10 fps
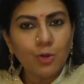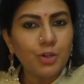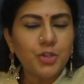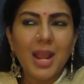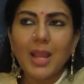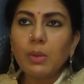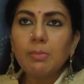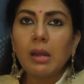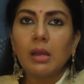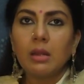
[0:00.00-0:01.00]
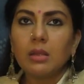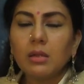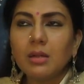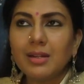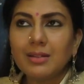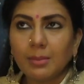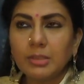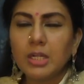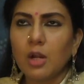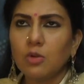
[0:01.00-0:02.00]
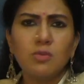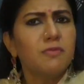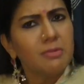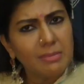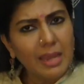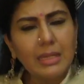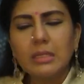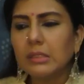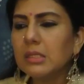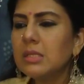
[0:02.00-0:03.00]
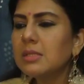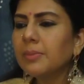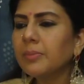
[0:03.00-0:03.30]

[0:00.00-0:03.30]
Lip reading: or Tranquilbar here in Tamil Nadu for many years,